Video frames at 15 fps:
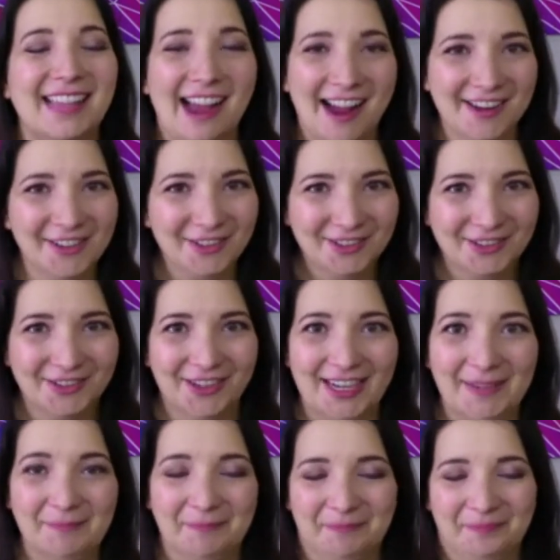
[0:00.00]
on your
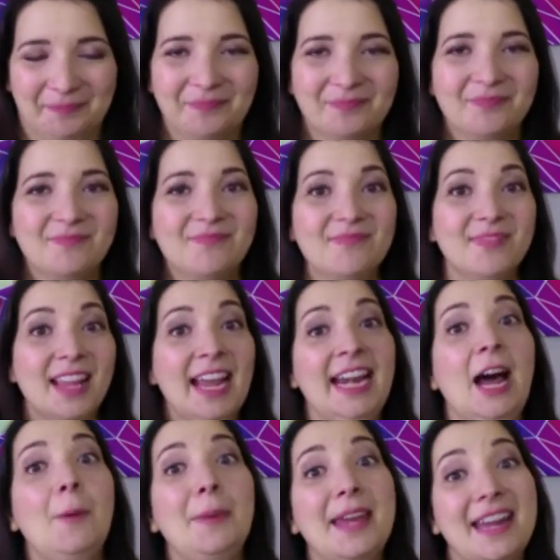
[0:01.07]
screen,
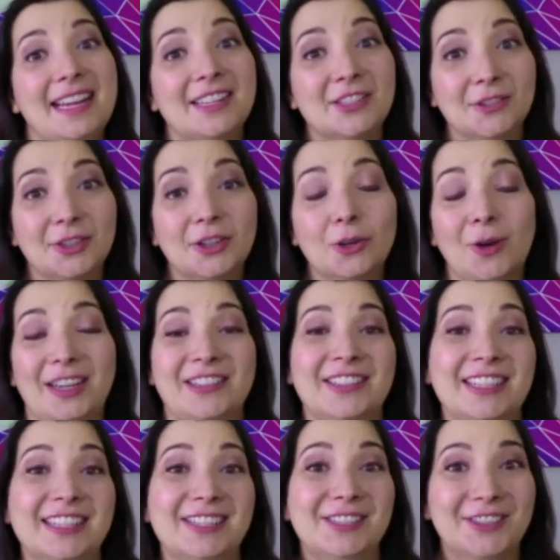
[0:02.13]
and I'll be answering your
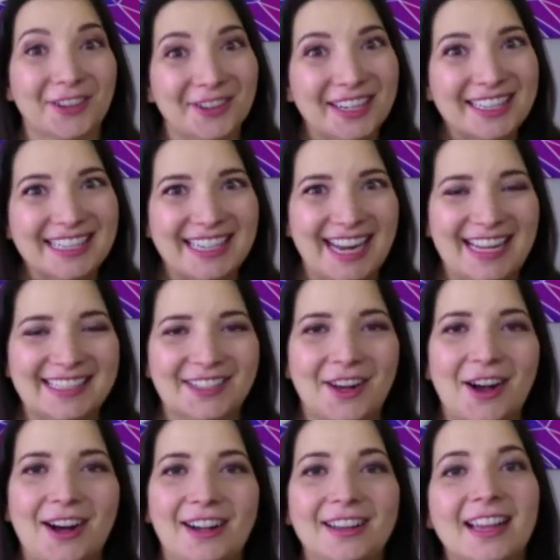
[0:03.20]
questions during today's
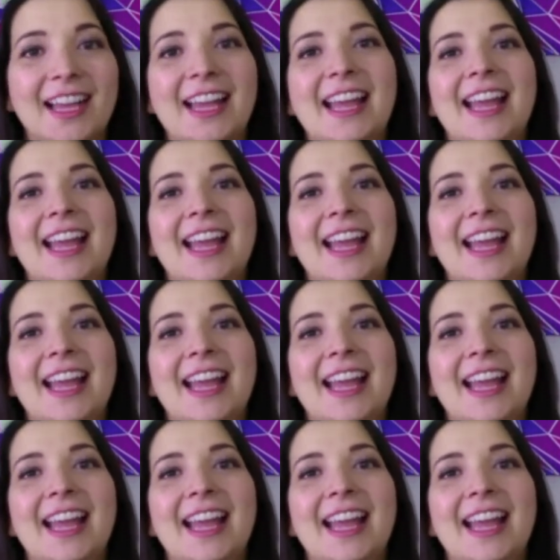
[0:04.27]
call.